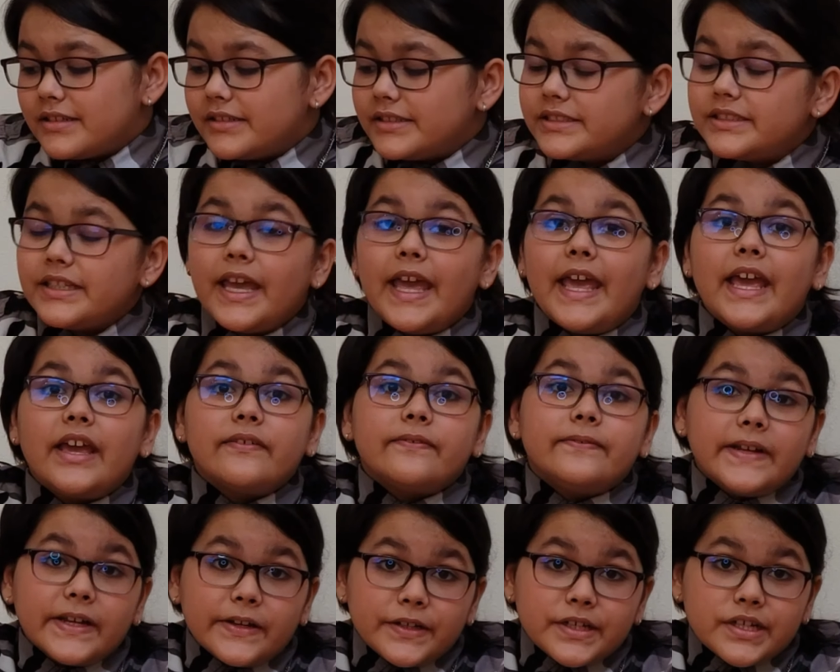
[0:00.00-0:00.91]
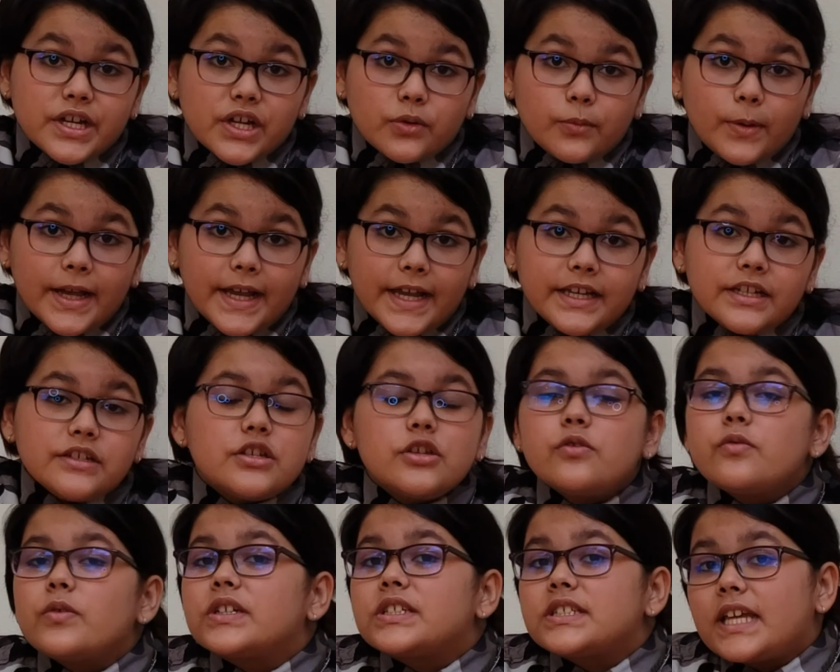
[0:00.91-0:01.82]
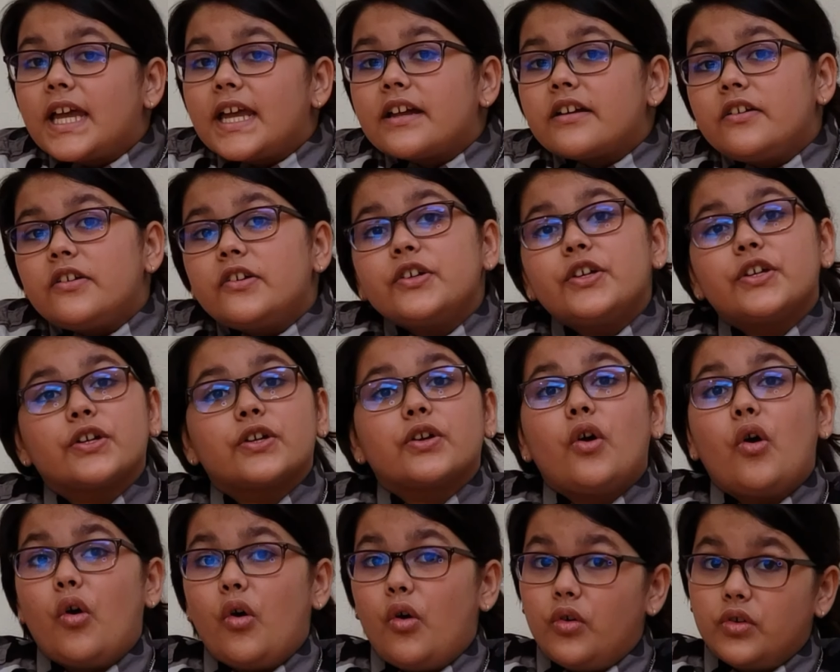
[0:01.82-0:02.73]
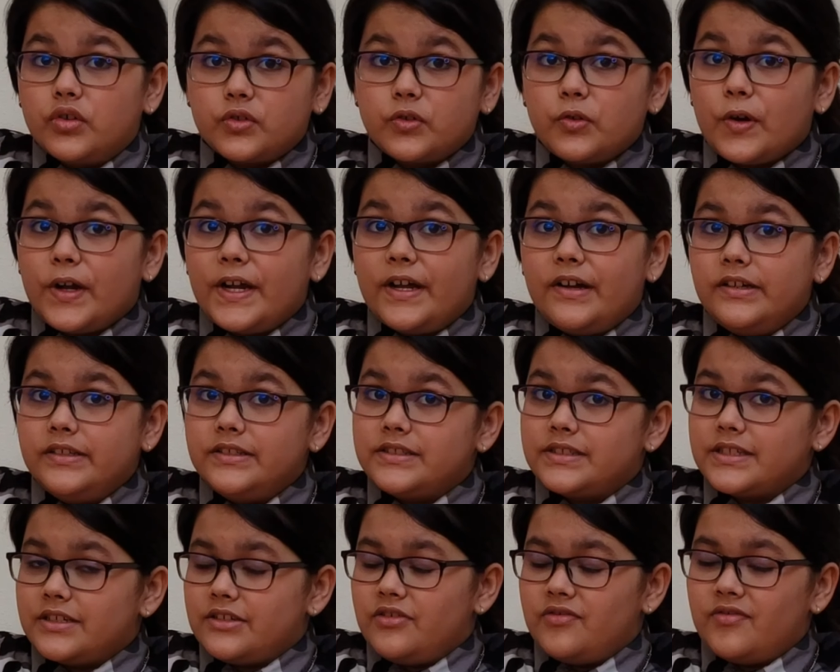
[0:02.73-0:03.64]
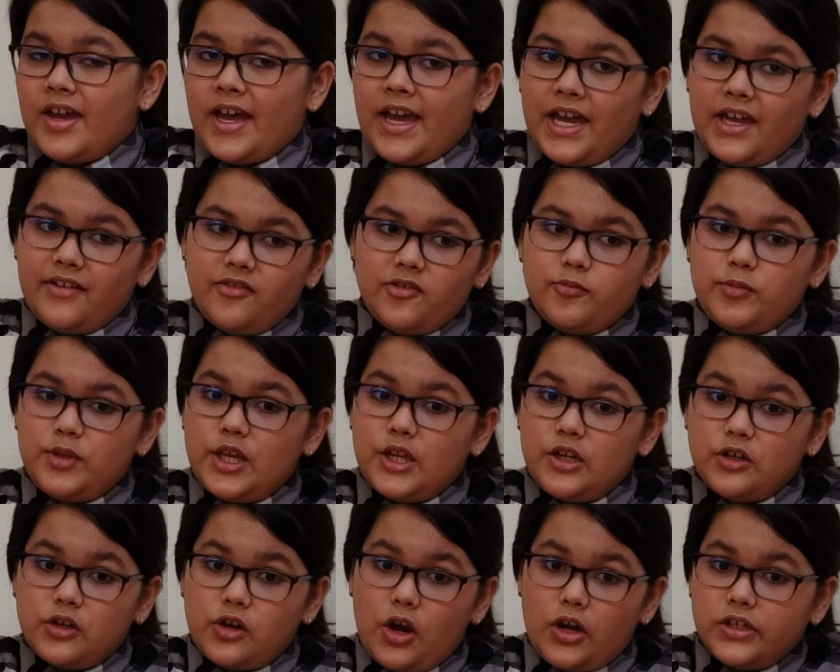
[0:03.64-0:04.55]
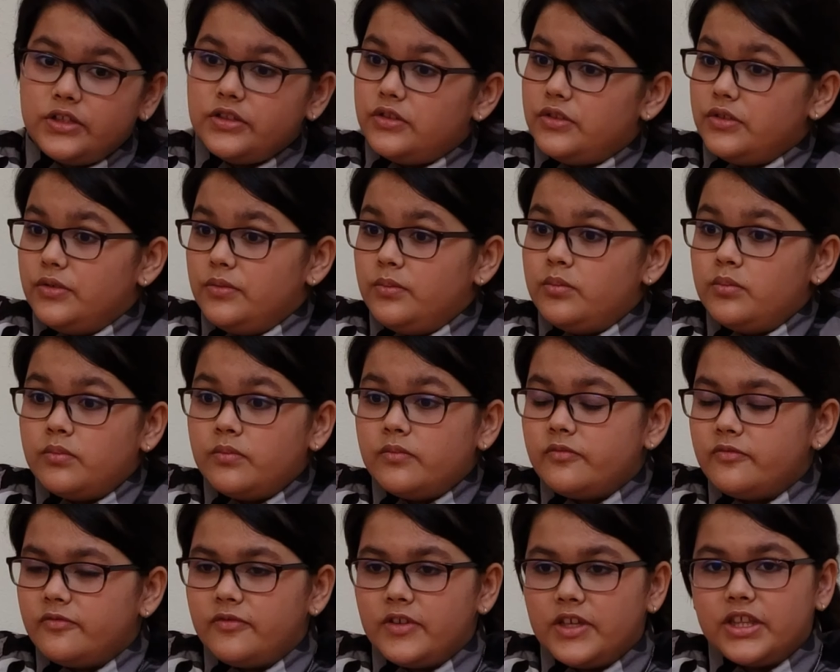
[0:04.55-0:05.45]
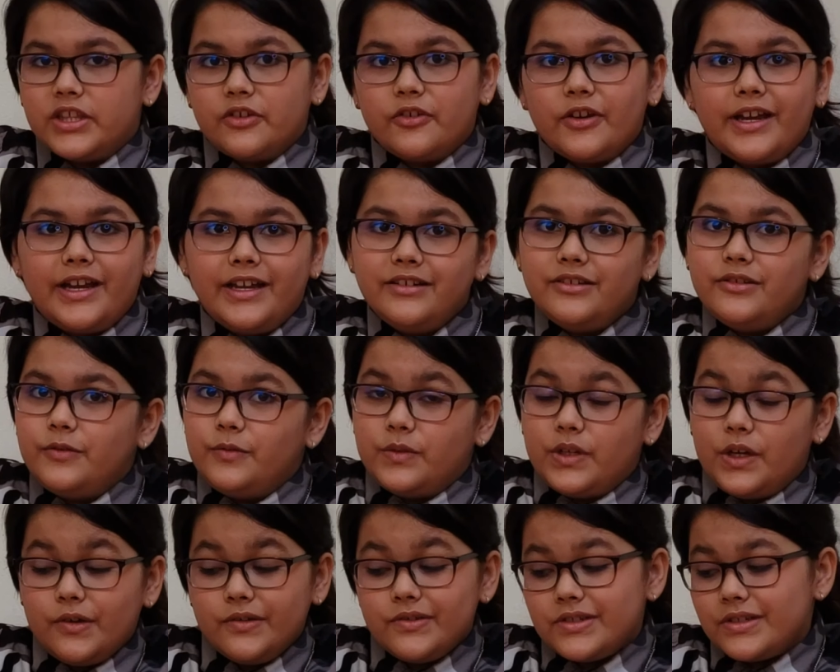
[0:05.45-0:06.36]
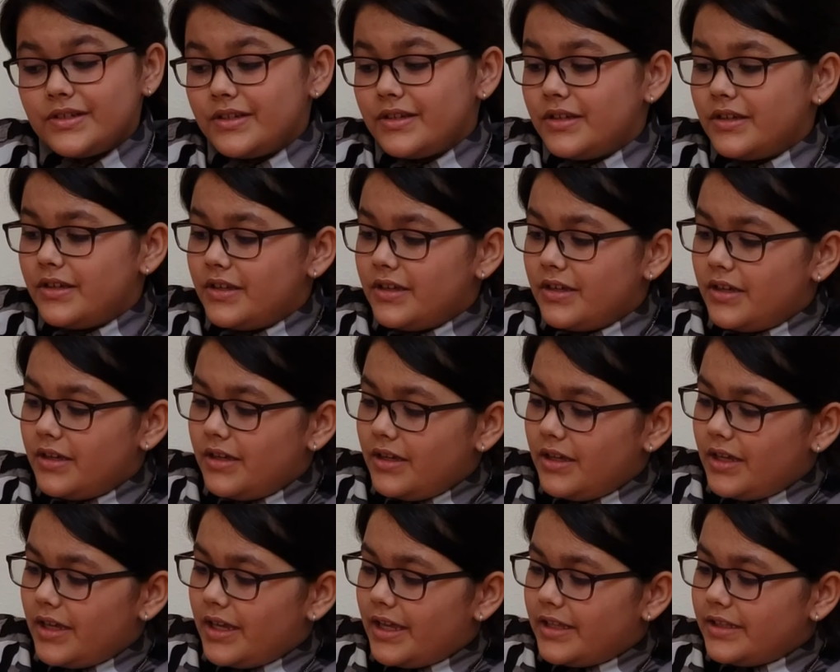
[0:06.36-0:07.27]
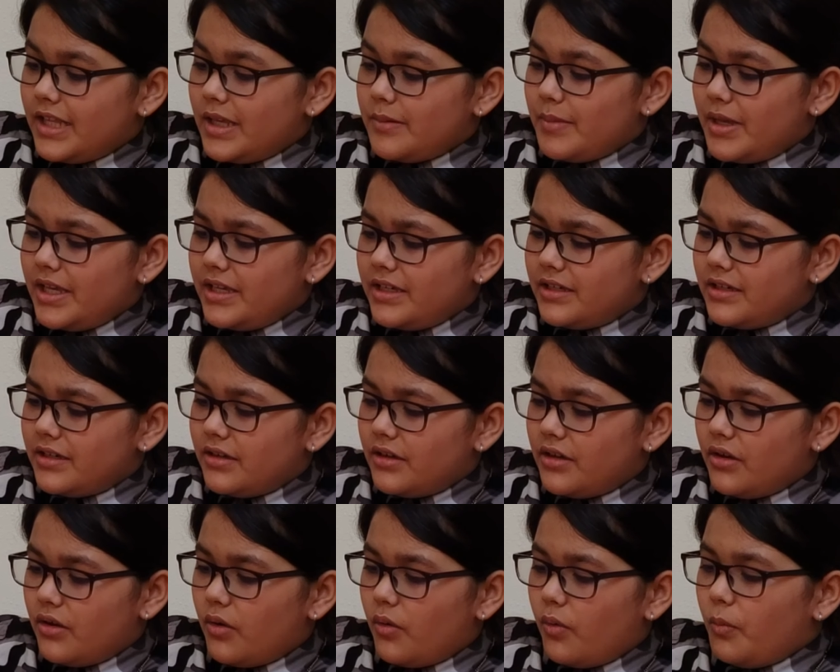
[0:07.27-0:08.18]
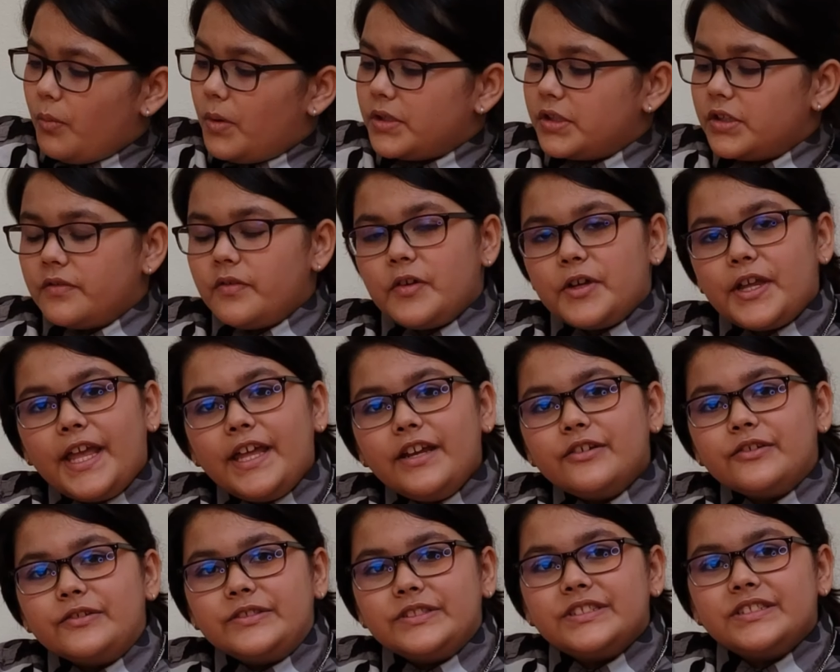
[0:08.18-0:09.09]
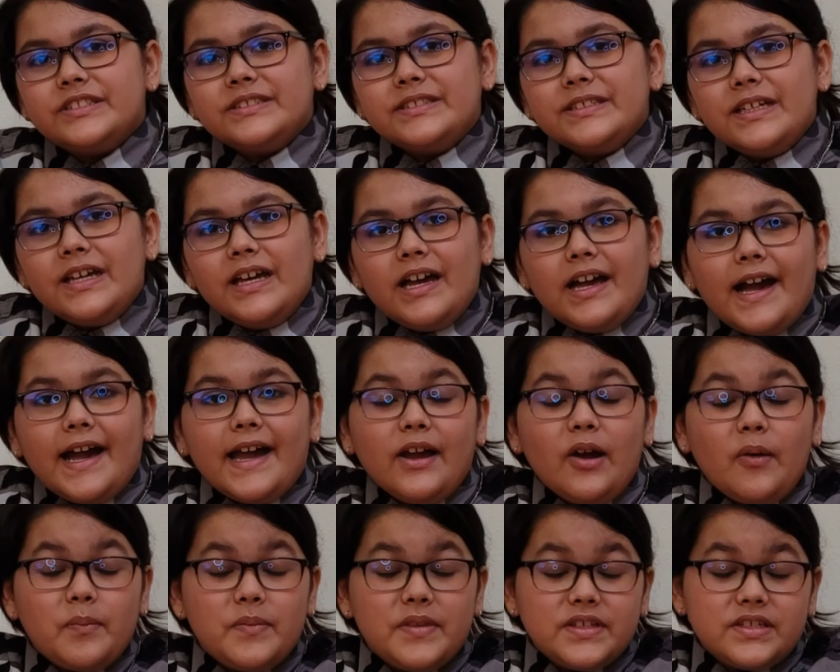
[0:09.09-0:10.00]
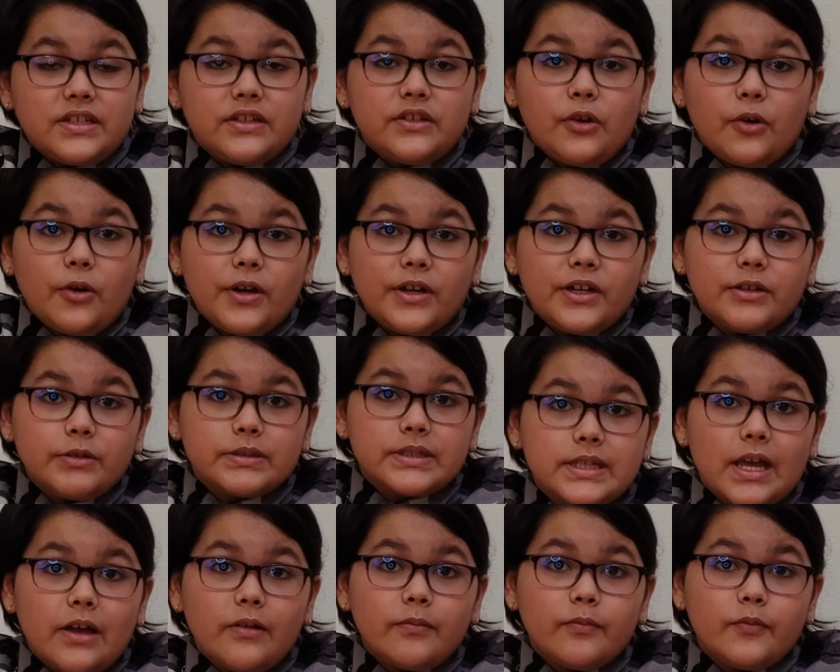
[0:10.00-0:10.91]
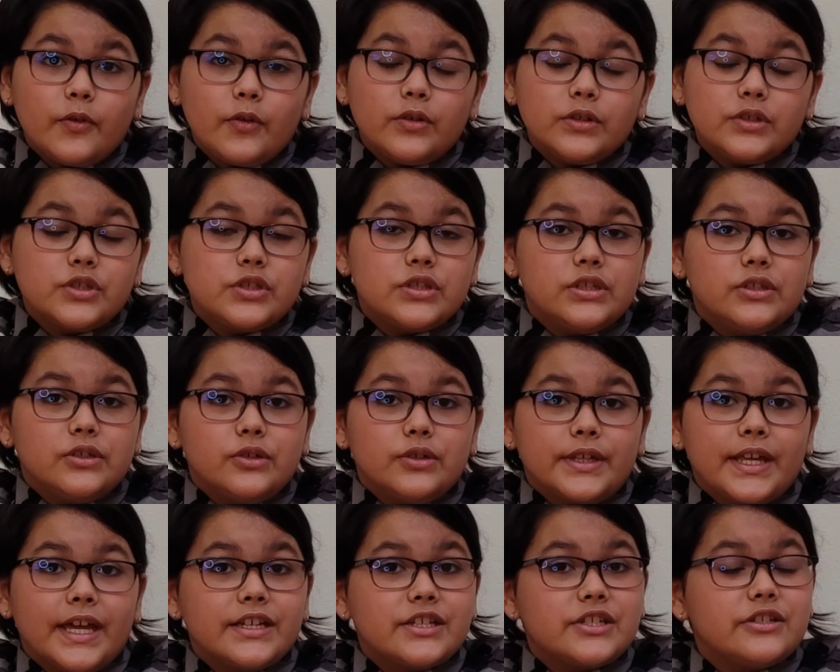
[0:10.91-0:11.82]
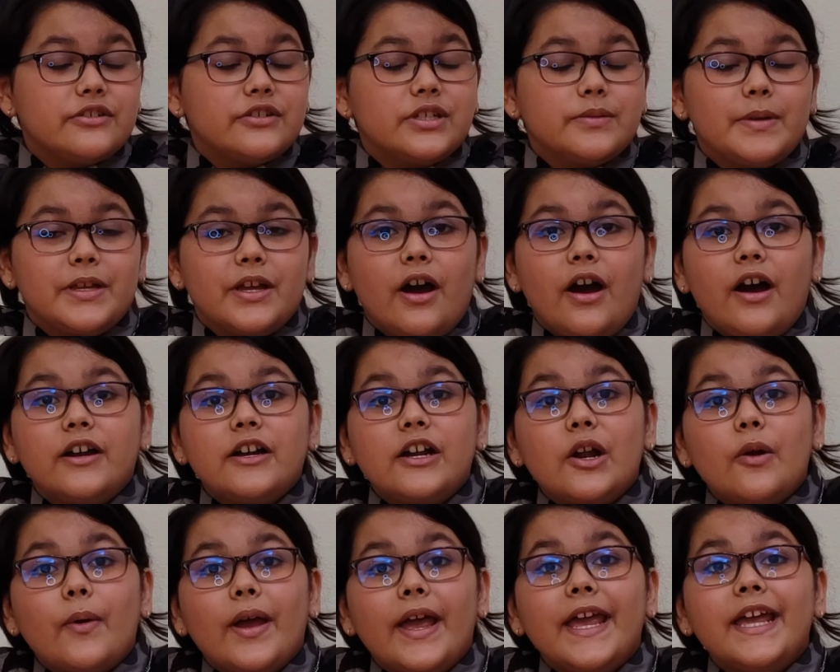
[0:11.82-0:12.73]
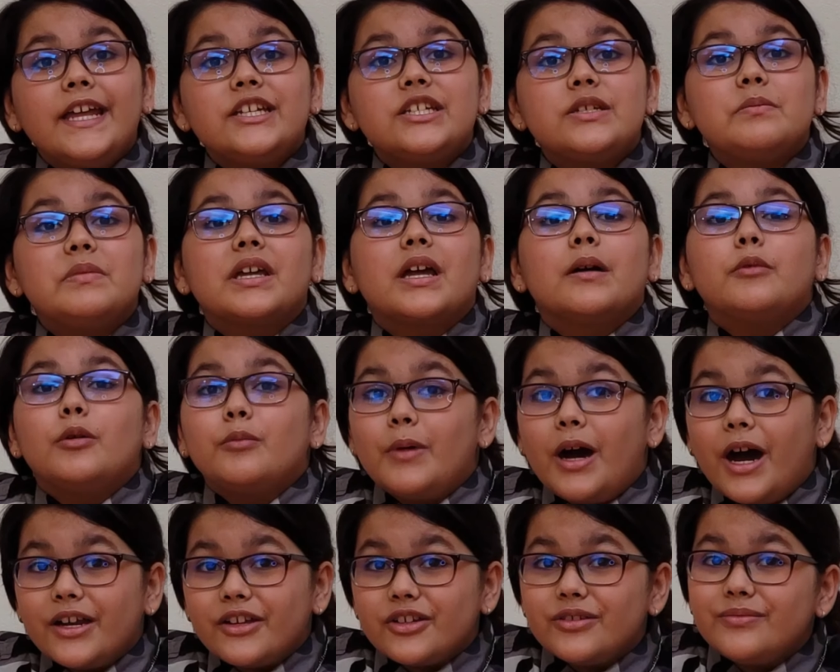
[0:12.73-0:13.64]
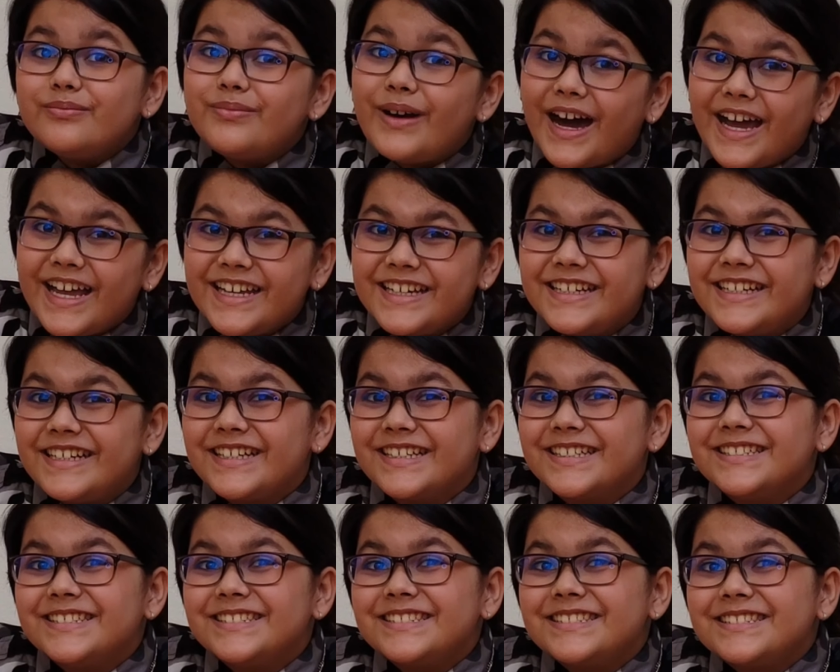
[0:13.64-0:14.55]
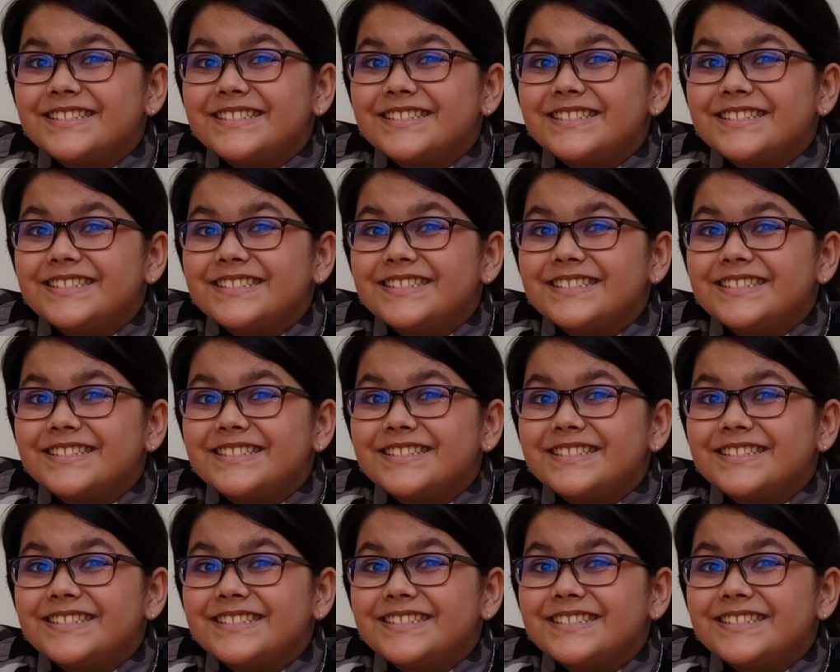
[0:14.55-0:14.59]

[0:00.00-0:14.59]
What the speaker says: is a very good way to recycle your old crayons that you've had from kindergarten through 5th grade, who knows. And they make wonderful candles. I hope this tutorial was helpful to get you to be on your way to become a modern pioneer.